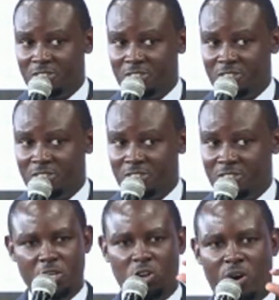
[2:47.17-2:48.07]
But the
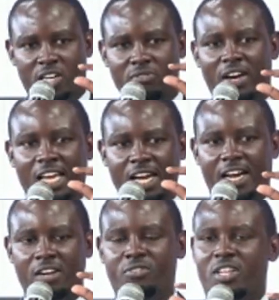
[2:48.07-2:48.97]
billion, whatever they
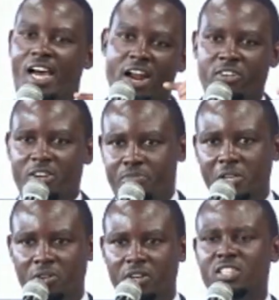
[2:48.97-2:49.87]
are, if they are
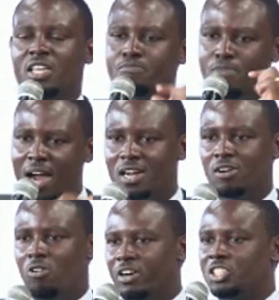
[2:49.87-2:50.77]
100 billion, it's a
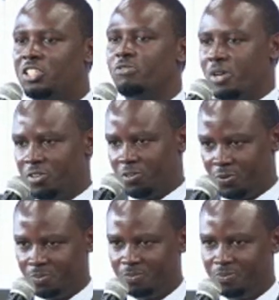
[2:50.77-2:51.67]
mark of
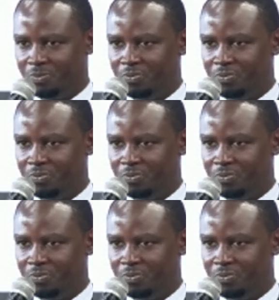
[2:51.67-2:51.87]
achievement.